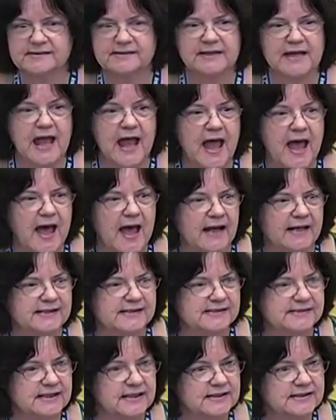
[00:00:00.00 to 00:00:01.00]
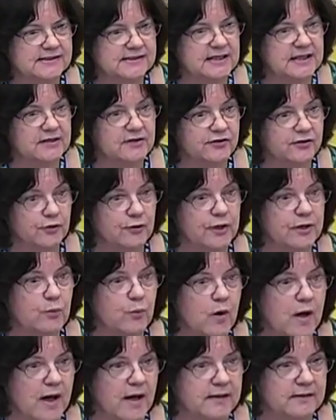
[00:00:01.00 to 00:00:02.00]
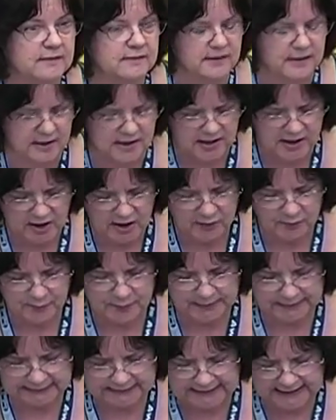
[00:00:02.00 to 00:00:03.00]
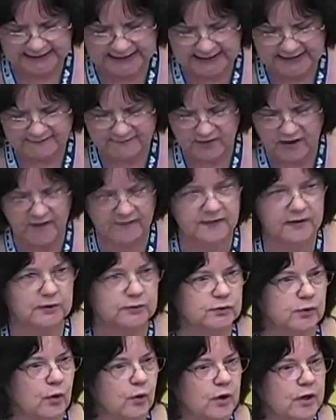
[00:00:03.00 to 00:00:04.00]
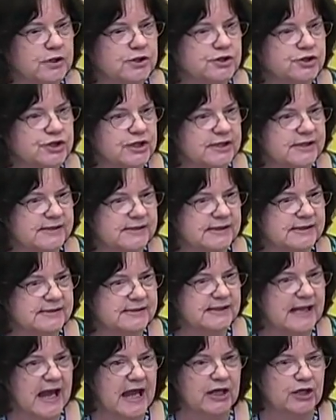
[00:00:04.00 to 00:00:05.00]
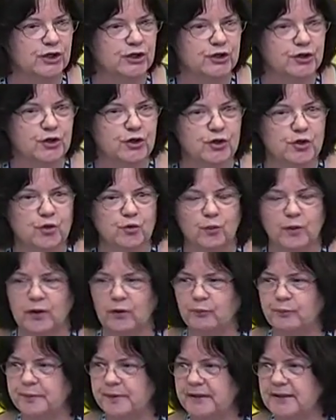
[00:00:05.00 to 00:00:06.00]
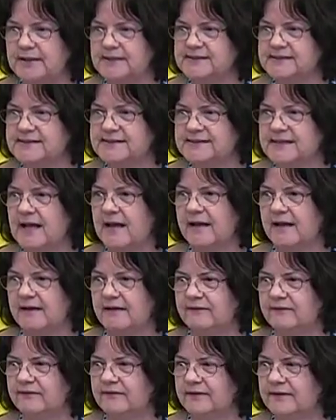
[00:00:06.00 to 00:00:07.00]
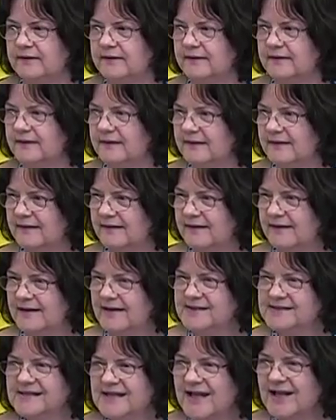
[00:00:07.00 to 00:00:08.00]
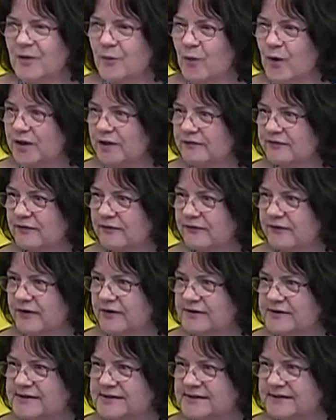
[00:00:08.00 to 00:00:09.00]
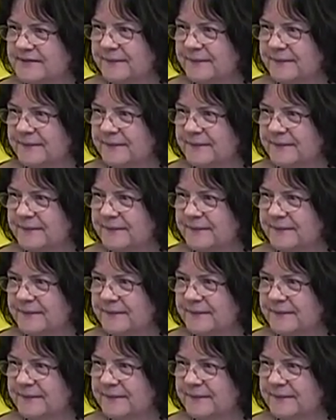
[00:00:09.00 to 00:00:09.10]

in Acts 16:31, believe on the Lord Jesus and you will be saved. Isn't that a wonderful verse?